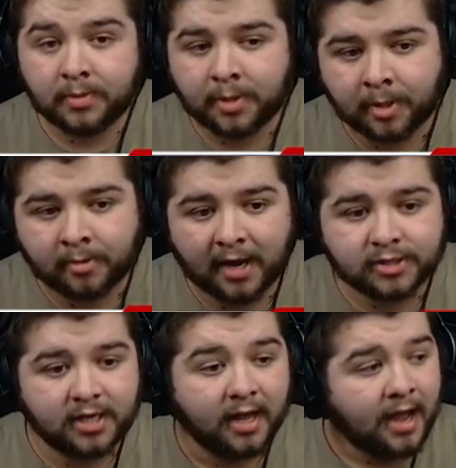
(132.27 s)
for
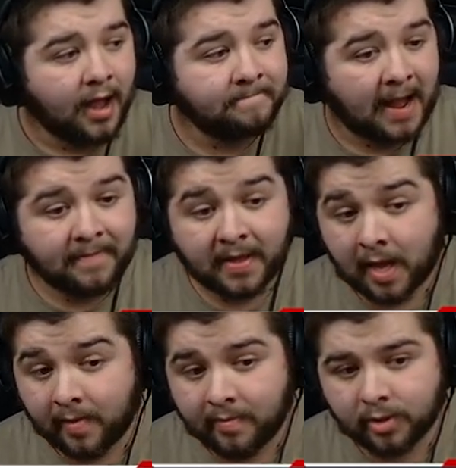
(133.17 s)
Verratti, Mbappe
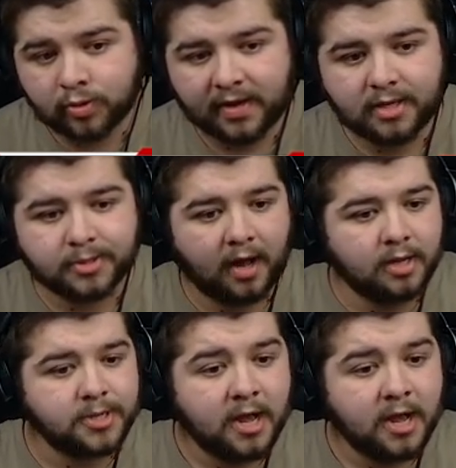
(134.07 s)
coming in with 25,